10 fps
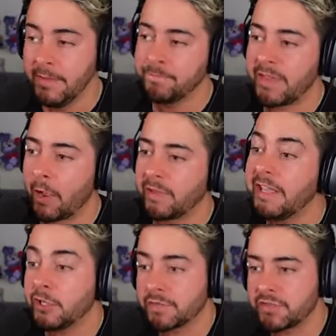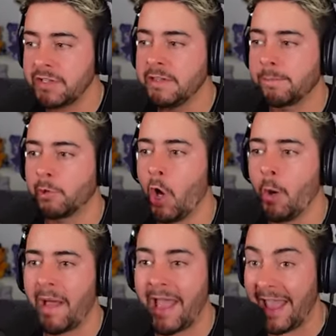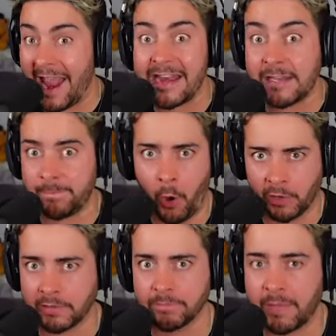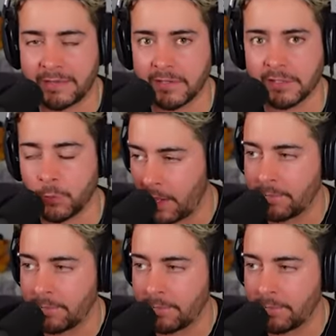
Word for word: Now, he could have seen the Blob at any point, basically.